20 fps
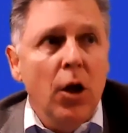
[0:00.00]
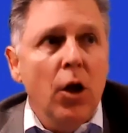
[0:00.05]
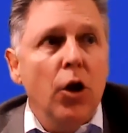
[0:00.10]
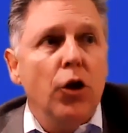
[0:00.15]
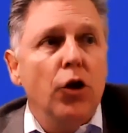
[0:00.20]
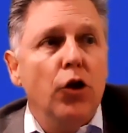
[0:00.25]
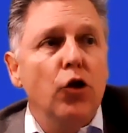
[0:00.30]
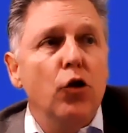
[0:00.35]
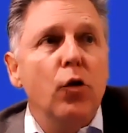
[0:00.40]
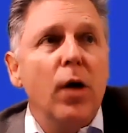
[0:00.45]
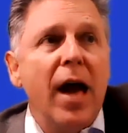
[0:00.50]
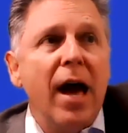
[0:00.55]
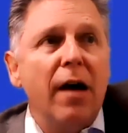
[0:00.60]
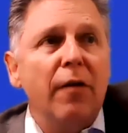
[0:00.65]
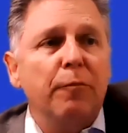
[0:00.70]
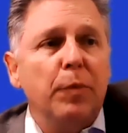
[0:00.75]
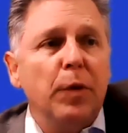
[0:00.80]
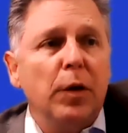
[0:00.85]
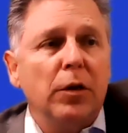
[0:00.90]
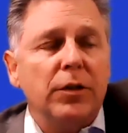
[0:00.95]
You have
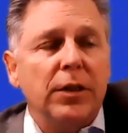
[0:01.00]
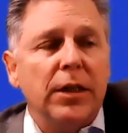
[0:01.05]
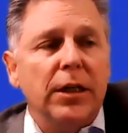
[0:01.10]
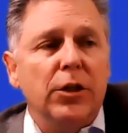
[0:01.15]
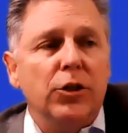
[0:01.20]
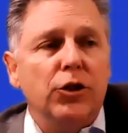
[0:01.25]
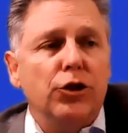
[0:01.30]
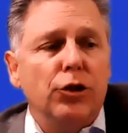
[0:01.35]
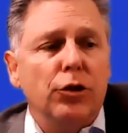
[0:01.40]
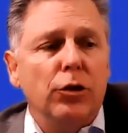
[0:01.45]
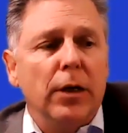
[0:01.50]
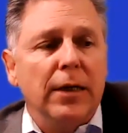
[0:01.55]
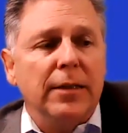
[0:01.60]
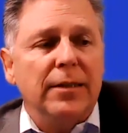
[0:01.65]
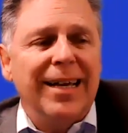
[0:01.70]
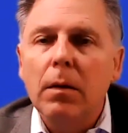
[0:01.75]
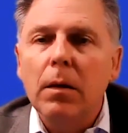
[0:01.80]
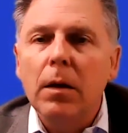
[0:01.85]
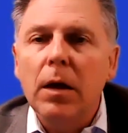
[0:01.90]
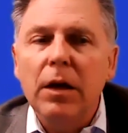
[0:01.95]
built insurance.
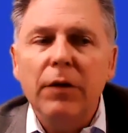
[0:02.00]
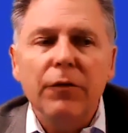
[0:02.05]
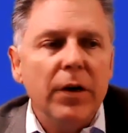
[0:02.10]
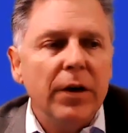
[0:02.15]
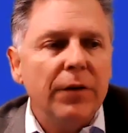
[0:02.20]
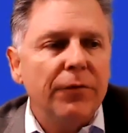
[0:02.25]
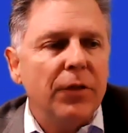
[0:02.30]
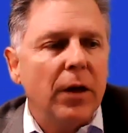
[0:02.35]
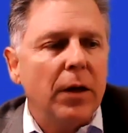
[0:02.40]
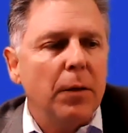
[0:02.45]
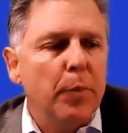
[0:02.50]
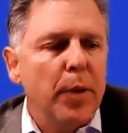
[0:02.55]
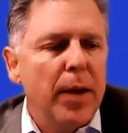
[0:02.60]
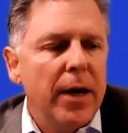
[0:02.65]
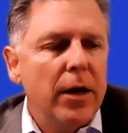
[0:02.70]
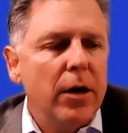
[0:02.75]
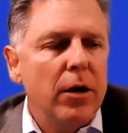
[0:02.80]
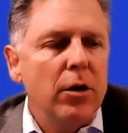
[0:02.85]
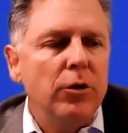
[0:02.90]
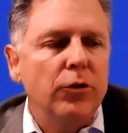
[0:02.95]
And even if the
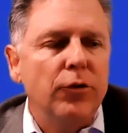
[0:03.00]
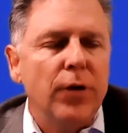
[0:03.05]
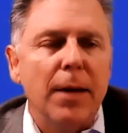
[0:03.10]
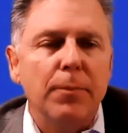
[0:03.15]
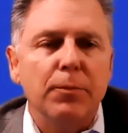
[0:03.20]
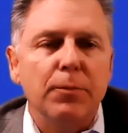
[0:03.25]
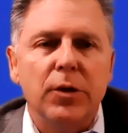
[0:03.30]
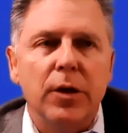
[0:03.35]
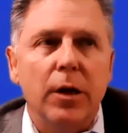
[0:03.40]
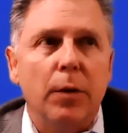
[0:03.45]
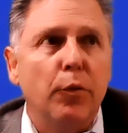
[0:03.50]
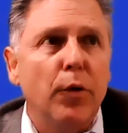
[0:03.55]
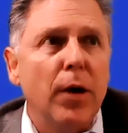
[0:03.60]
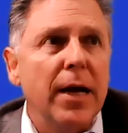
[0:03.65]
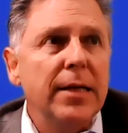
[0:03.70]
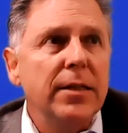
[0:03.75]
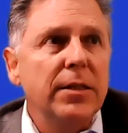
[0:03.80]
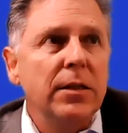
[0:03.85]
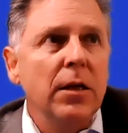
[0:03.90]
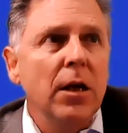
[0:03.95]
competitor drops their
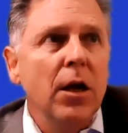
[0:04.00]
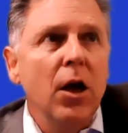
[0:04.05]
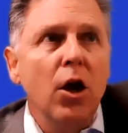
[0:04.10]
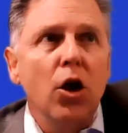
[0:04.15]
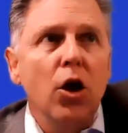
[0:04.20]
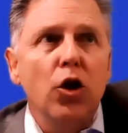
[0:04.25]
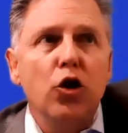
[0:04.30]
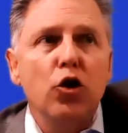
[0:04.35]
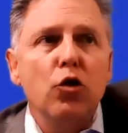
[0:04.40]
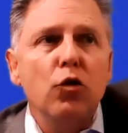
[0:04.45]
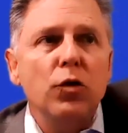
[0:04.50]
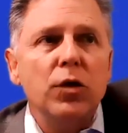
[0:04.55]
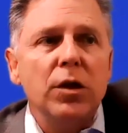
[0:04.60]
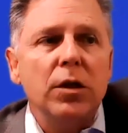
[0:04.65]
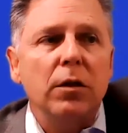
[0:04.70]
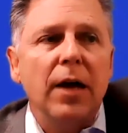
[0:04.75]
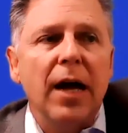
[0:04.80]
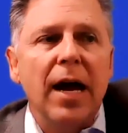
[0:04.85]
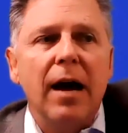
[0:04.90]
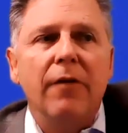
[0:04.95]
price, you still
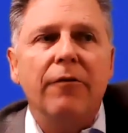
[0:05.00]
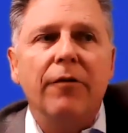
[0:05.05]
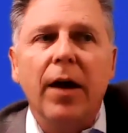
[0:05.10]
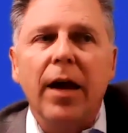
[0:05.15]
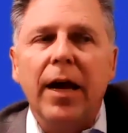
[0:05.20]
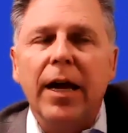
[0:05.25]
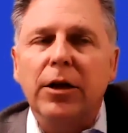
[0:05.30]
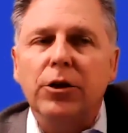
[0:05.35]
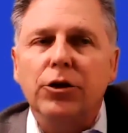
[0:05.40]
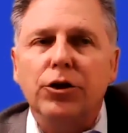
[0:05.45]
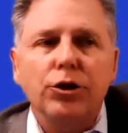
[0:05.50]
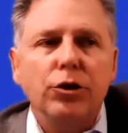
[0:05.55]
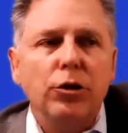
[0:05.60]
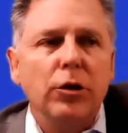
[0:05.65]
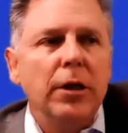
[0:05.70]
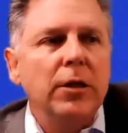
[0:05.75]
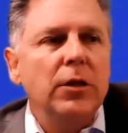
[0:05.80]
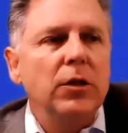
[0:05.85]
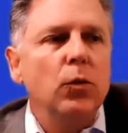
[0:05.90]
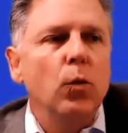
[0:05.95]
have
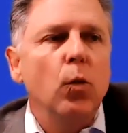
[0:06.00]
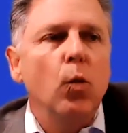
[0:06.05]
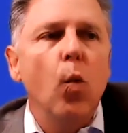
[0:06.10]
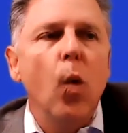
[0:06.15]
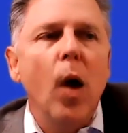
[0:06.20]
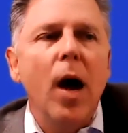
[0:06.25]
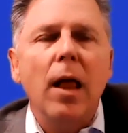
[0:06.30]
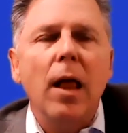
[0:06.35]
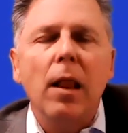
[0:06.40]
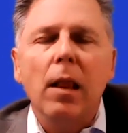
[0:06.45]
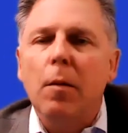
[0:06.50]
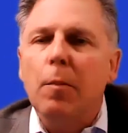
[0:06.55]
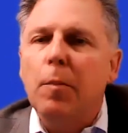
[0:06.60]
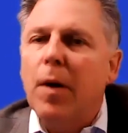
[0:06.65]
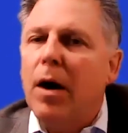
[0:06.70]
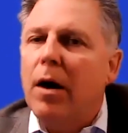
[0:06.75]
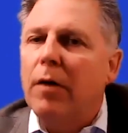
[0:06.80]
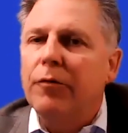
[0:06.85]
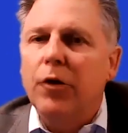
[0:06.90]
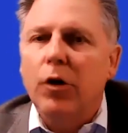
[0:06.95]
insurance well
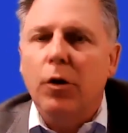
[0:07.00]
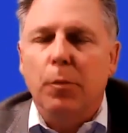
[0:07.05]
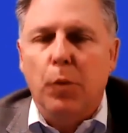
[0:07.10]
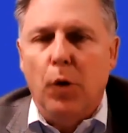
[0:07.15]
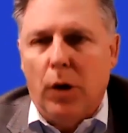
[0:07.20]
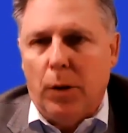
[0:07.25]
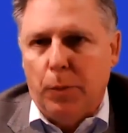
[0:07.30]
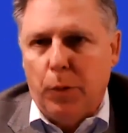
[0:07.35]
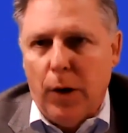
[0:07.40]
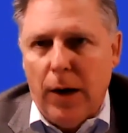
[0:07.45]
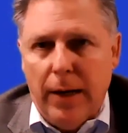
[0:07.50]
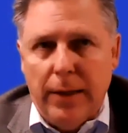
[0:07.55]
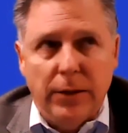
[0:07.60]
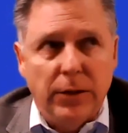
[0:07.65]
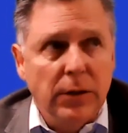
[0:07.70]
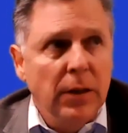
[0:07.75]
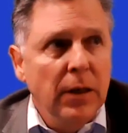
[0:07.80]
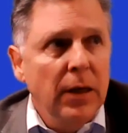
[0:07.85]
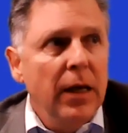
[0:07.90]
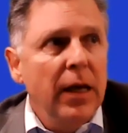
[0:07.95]
above your book price
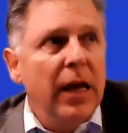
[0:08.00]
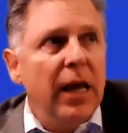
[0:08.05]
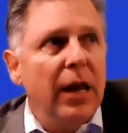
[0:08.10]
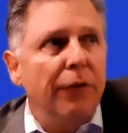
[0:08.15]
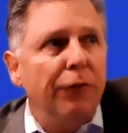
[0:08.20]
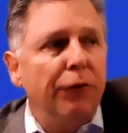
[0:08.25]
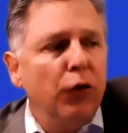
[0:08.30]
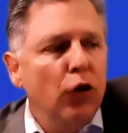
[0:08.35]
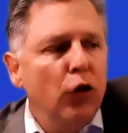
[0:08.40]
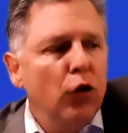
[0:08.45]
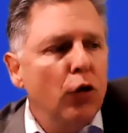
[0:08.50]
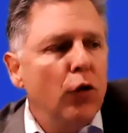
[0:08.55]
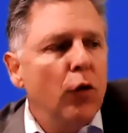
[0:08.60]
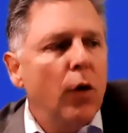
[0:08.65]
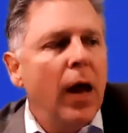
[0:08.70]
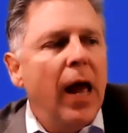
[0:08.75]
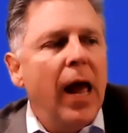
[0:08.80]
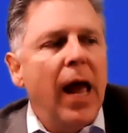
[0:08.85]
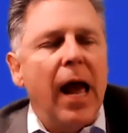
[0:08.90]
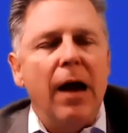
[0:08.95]
if you
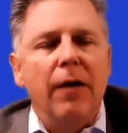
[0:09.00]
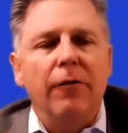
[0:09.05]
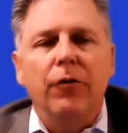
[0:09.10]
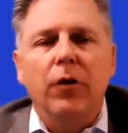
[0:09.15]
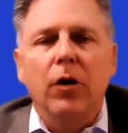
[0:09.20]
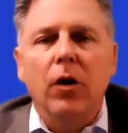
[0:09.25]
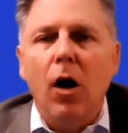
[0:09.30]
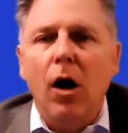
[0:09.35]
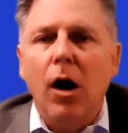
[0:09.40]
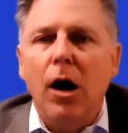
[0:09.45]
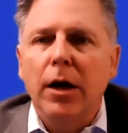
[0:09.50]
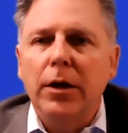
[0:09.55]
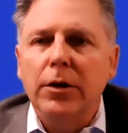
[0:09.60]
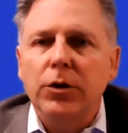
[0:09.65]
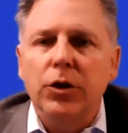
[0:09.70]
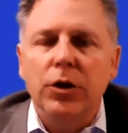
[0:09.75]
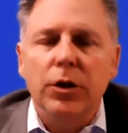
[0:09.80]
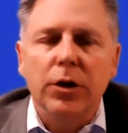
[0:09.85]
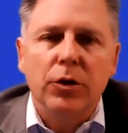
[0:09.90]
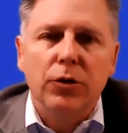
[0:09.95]
have gone
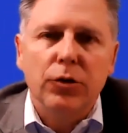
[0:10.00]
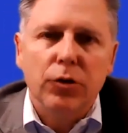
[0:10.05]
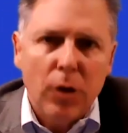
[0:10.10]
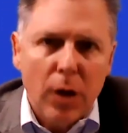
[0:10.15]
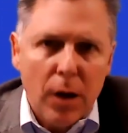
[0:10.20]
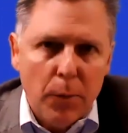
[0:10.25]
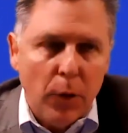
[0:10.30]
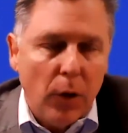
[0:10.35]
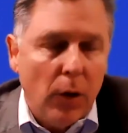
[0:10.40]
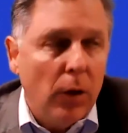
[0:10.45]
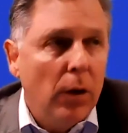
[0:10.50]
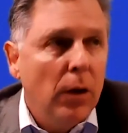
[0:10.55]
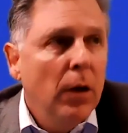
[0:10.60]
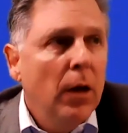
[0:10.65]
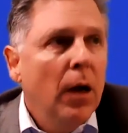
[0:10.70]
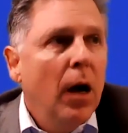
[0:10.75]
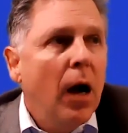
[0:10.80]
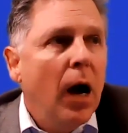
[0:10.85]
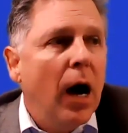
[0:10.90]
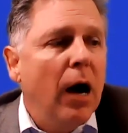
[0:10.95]
to the trouble
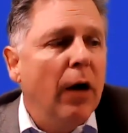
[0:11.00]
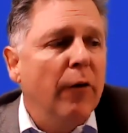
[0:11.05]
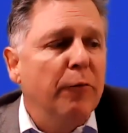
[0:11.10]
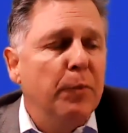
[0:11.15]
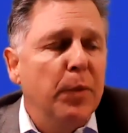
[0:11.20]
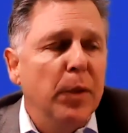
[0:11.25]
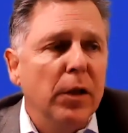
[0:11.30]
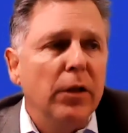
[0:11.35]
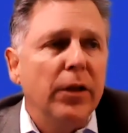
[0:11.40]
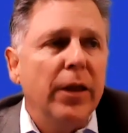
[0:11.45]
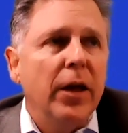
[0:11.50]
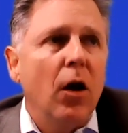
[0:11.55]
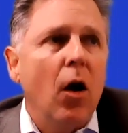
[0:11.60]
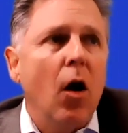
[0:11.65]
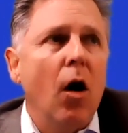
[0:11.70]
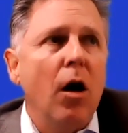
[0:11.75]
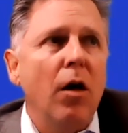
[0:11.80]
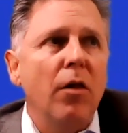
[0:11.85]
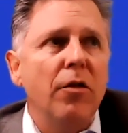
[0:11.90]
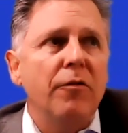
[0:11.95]
of building
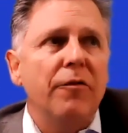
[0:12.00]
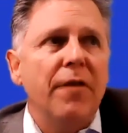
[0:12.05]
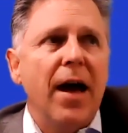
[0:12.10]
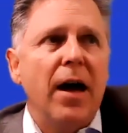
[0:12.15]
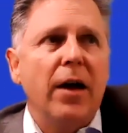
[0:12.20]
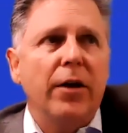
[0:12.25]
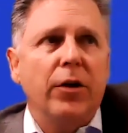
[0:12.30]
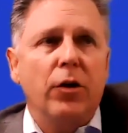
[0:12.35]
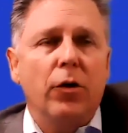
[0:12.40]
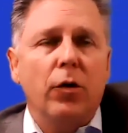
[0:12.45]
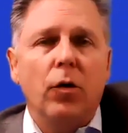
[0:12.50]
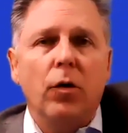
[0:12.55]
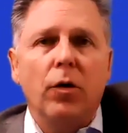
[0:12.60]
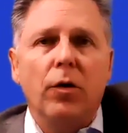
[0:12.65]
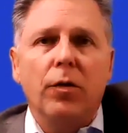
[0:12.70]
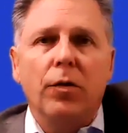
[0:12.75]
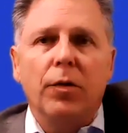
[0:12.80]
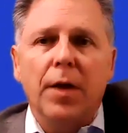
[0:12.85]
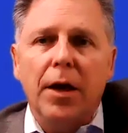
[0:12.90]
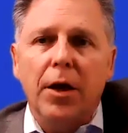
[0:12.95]
all the value
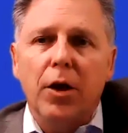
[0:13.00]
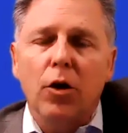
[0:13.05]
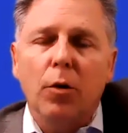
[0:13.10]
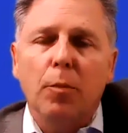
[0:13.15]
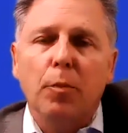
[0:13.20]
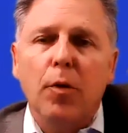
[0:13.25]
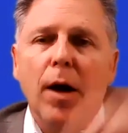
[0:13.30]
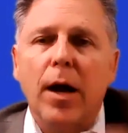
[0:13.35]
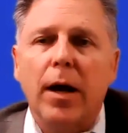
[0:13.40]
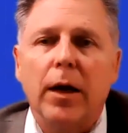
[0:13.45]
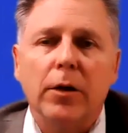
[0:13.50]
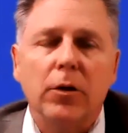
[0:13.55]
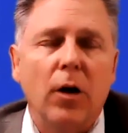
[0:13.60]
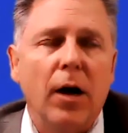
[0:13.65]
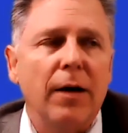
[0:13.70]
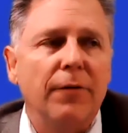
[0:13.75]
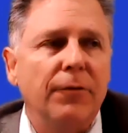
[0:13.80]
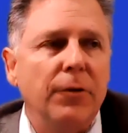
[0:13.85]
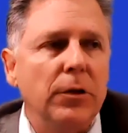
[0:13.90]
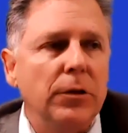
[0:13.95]
that your product
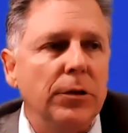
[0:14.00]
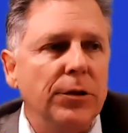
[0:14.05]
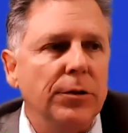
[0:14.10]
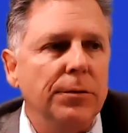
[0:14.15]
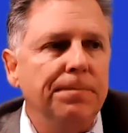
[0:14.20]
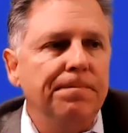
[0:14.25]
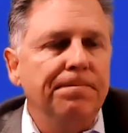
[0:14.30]
offers.